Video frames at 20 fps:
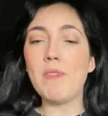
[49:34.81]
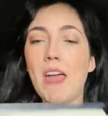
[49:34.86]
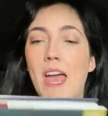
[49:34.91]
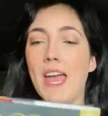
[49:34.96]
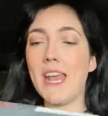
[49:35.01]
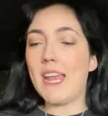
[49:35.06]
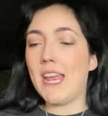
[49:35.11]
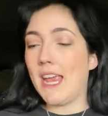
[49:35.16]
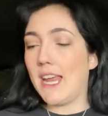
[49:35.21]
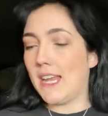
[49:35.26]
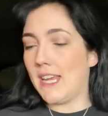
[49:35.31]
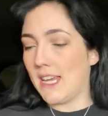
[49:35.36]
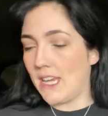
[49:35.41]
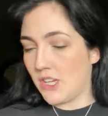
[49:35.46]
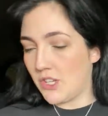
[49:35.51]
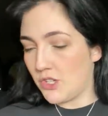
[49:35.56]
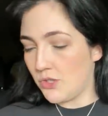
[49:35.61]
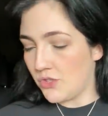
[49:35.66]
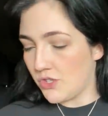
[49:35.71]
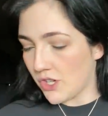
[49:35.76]
that, hated
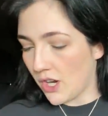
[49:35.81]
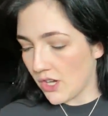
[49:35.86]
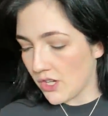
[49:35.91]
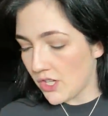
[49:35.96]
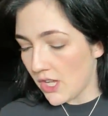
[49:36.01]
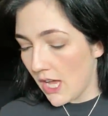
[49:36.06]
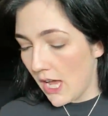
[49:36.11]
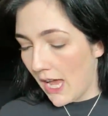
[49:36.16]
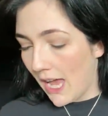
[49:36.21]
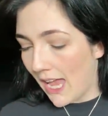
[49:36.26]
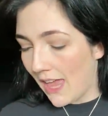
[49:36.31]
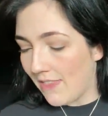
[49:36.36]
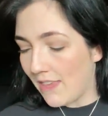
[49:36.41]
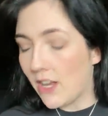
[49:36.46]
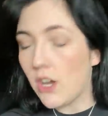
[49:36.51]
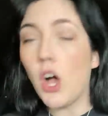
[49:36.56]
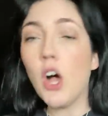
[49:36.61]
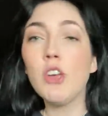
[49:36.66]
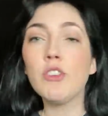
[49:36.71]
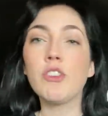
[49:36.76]
it, 2 stars. And
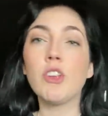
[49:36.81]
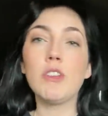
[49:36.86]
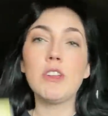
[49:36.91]
then also,